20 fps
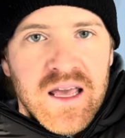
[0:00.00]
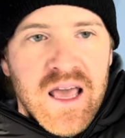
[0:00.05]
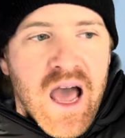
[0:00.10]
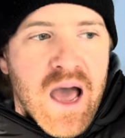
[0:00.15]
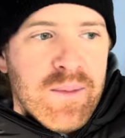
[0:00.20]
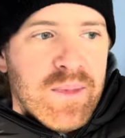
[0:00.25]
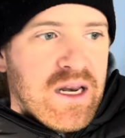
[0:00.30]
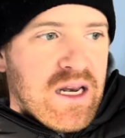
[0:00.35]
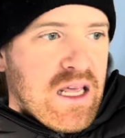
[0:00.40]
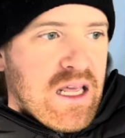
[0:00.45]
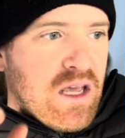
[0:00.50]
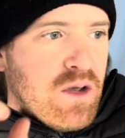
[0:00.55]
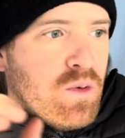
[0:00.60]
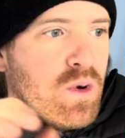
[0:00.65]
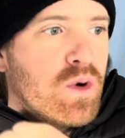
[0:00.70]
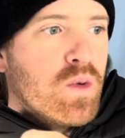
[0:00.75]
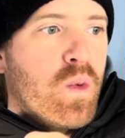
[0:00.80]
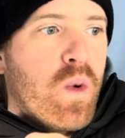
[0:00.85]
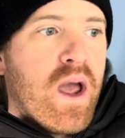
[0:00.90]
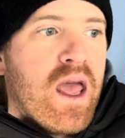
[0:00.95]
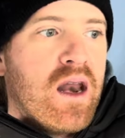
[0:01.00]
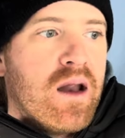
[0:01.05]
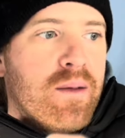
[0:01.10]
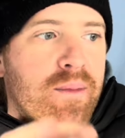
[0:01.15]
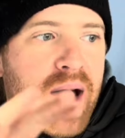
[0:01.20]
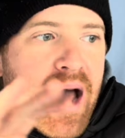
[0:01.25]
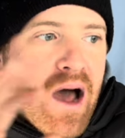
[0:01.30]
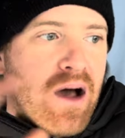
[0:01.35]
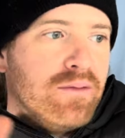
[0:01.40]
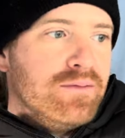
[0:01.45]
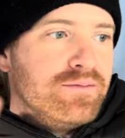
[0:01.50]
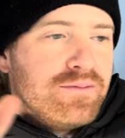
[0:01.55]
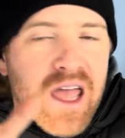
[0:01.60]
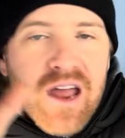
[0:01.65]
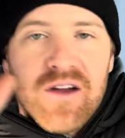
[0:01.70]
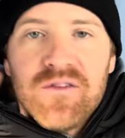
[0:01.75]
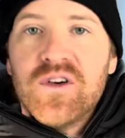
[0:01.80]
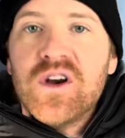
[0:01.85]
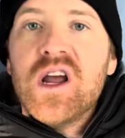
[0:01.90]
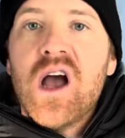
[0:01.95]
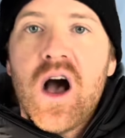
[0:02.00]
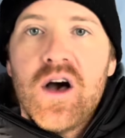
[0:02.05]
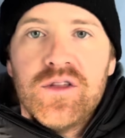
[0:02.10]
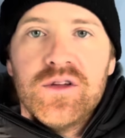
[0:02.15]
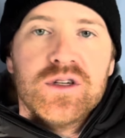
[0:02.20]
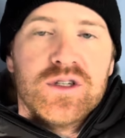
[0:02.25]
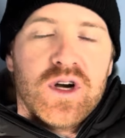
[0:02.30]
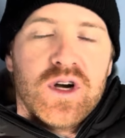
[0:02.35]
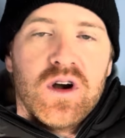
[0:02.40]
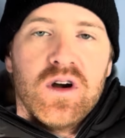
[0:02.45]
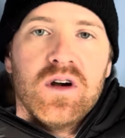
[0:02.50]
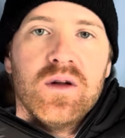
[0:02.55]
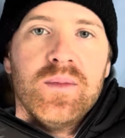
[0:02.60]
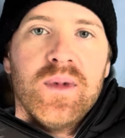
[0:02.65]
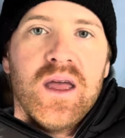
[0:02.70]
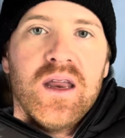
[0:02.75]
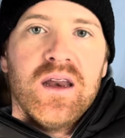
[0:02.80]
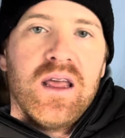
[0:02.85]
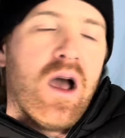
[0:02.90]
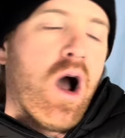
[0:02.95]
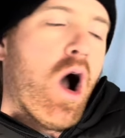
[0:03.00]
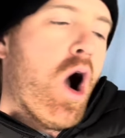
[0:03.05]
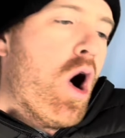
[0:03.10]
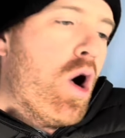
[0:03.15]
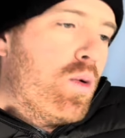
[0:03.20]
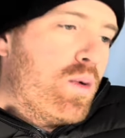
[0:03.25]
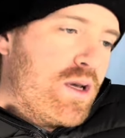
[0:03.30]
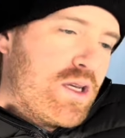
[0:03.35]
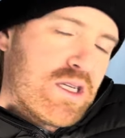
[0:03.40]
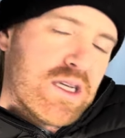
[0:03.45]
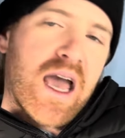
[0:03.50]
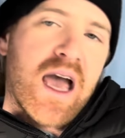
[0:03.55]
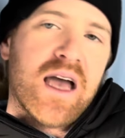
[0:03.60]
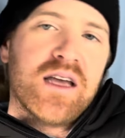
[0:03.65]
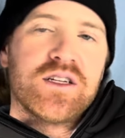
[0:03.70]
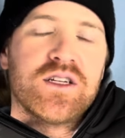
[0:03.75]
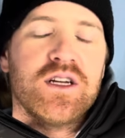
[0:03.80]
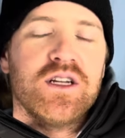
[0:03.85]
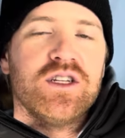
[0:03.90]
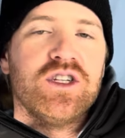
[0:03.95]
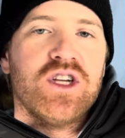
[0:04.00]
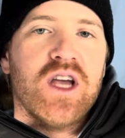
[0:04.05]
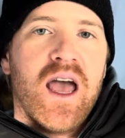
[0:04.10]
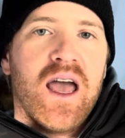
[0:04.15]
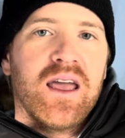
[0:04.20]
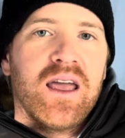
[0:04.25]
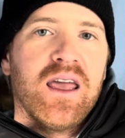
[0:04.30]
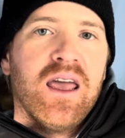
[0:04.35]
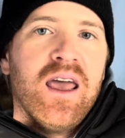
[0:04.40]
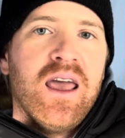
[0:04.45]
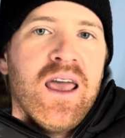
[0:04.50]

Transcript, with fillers: I mean, he would win about every other tournament, always cashing a check.